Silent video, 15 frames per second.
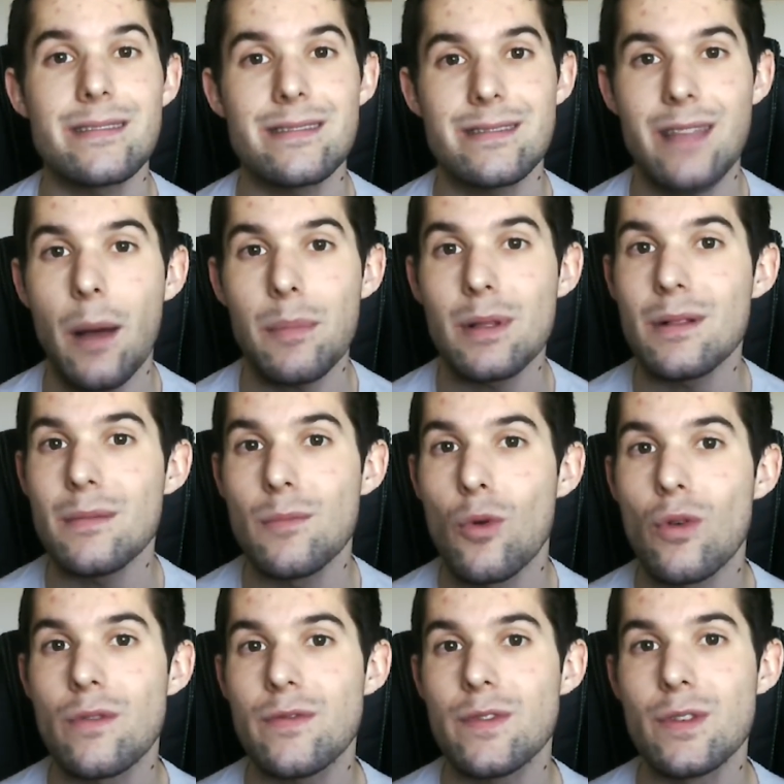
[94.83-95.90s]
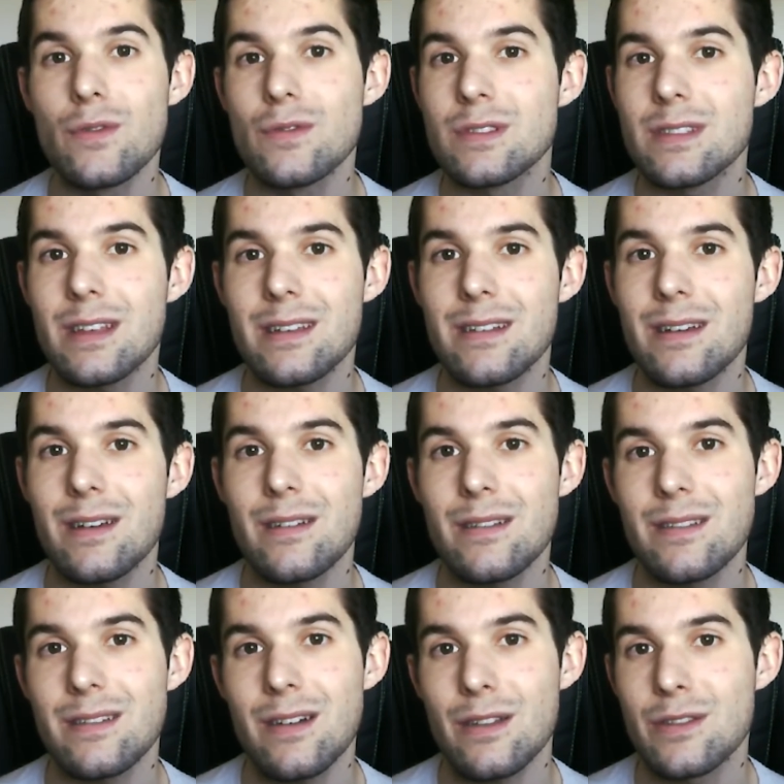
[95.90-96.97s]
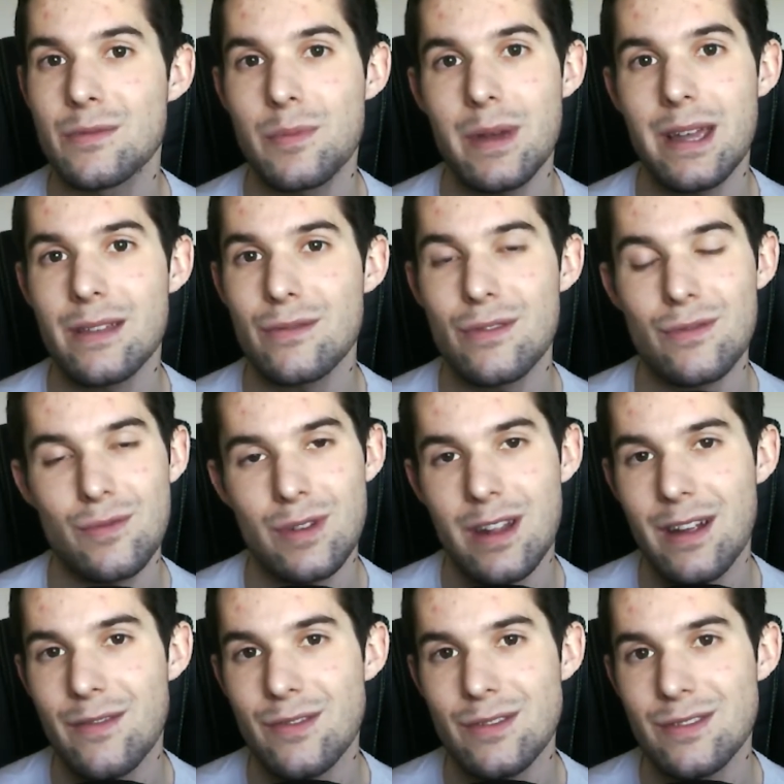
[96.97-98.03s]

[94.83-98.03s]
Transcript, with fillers: double more views than I got to date or whatever.